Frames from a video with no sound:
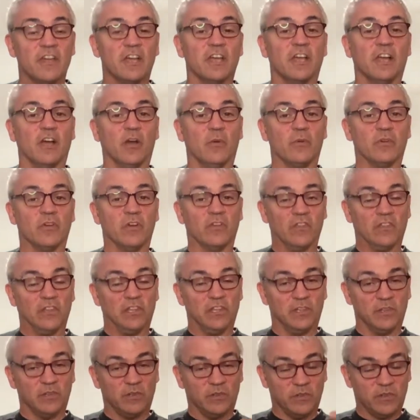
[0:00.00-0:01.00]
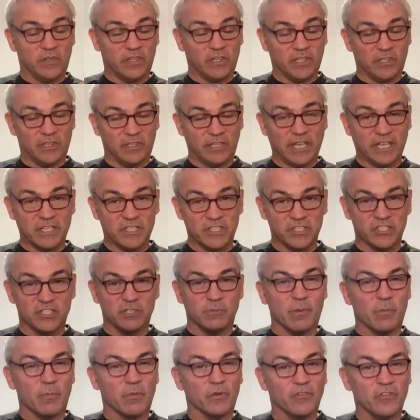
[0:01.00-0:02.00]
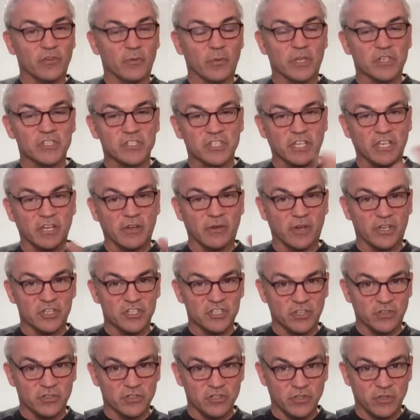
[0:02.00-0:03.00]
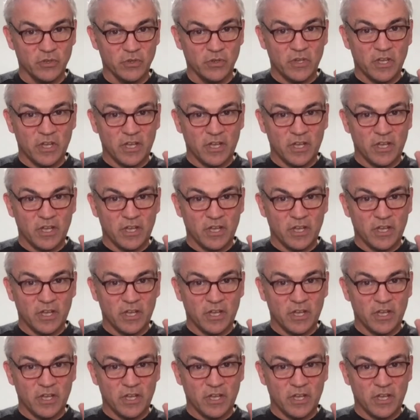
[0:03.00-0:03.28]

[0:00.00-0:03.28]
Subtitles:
We've got the latest. You remember a few weeks ago I showed you